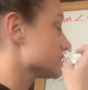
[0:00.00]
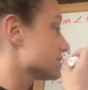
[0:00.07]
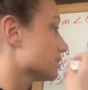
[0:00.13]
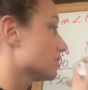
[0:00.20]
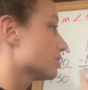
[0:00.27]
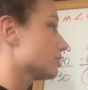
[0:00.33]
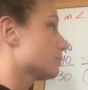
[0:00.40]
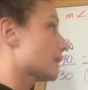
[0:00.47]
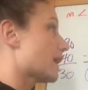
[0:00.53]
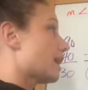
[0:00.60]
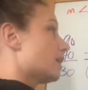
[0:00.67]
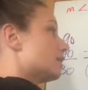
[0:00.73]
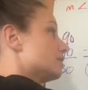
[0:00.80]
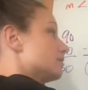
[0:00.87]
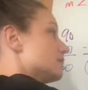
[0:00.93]
learned
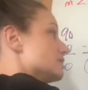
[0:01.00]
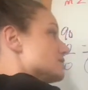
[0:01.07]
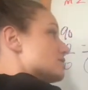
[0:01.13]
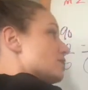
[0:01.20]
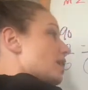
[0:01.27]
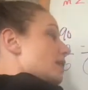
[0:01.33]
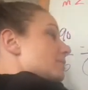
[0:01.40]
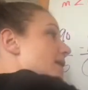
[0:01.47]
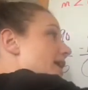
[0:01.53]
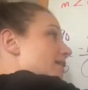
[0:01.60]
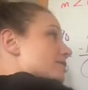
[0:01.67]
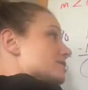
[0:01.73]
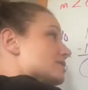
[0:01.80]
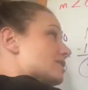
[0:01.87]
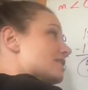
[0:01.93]
about inscribed
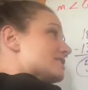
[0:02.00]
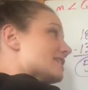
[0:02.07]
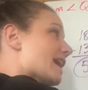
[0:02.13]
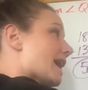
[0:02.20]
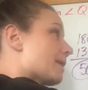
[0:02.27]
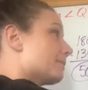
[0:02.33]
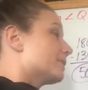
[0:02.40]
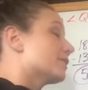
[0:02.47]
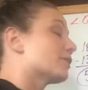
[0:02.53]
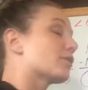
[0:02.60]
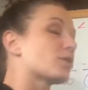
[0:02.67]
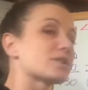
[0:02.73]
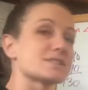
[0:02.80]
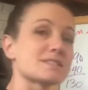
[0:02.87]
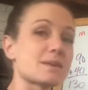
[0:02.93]
angles on a diameter or
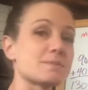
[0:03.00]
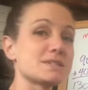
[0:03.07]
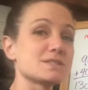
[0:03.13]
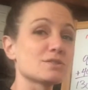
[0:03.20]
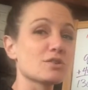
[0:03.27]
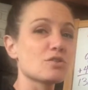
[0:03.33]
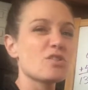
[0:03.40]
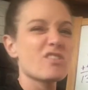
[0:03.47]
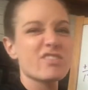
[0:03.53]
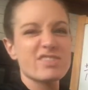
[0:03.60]
on a semicircle,